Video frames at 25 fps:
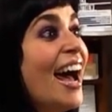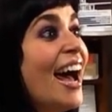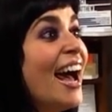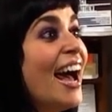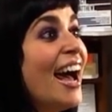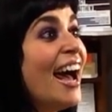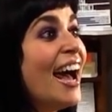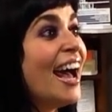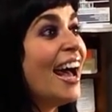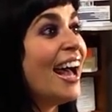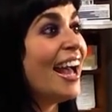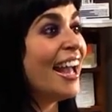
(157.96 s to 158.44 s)

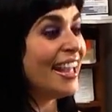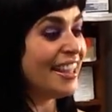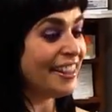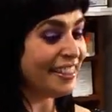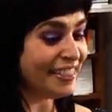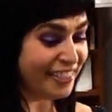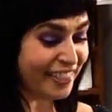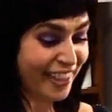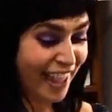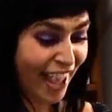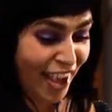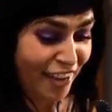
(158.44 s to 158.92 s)
i
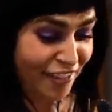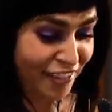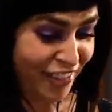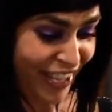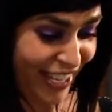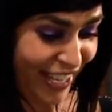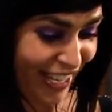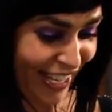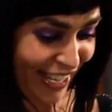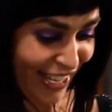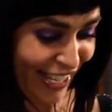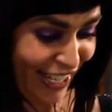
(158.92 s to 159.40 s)
love
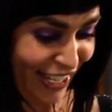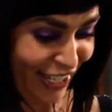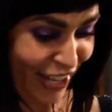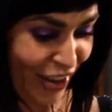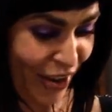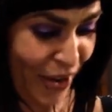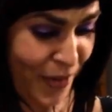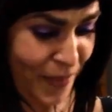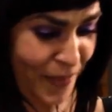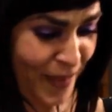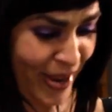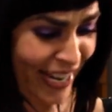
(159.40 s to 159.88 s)
it
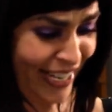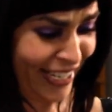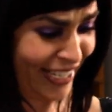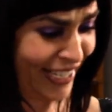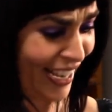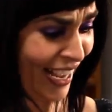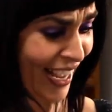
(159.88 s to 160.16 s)
oh my